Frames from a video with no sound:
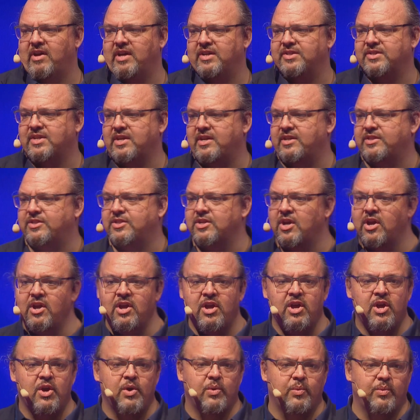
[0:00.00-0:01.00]
assets,
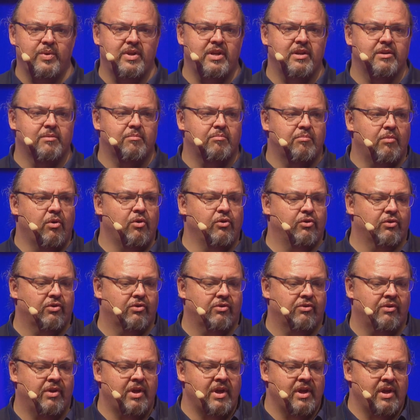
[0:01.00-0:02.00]
we need a
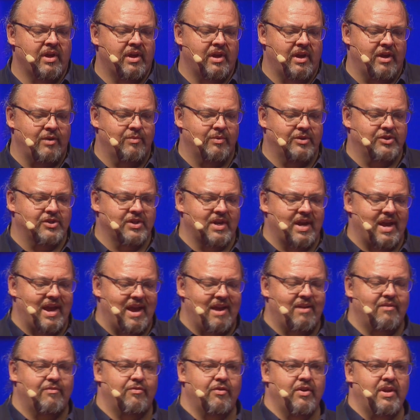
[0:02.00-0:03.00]
model in which
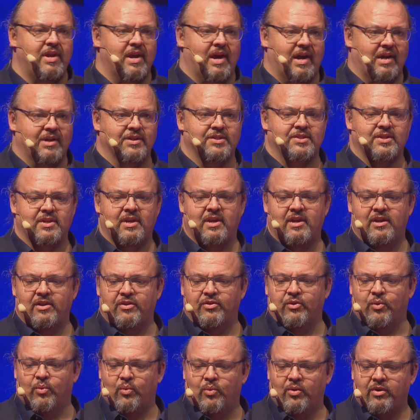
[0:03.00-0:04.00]
every asset
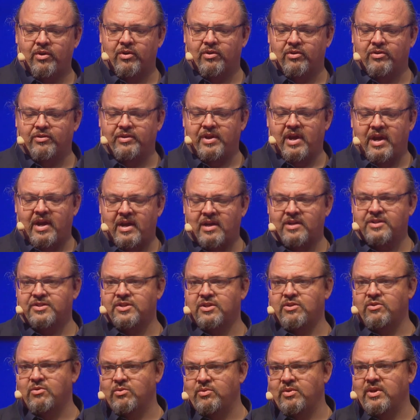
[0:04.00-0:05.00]
in the world has
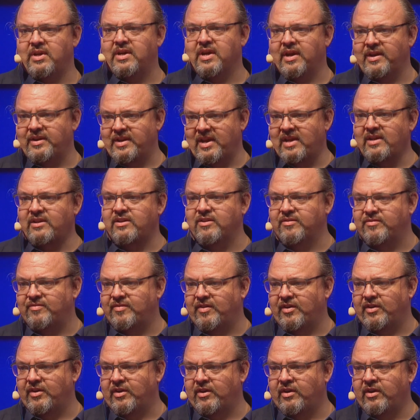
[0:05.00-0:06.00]
a unique
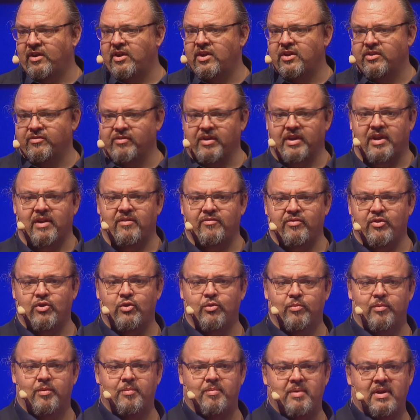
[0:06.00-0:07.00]
identifier, like every
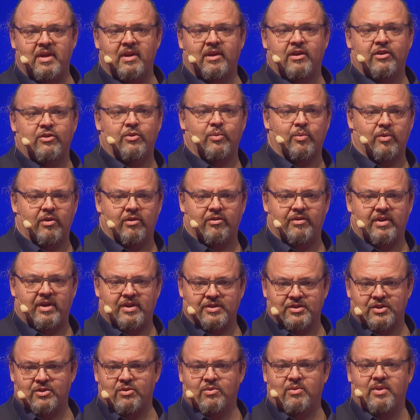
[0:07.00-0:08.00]
human being in the world
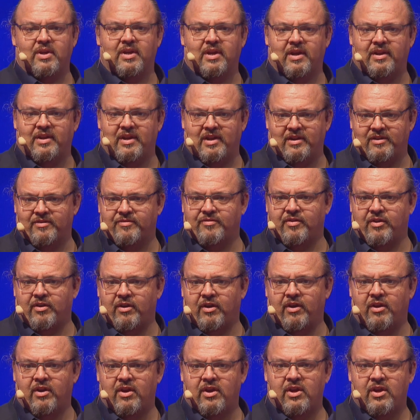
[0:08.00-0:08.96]
has a unique identifier.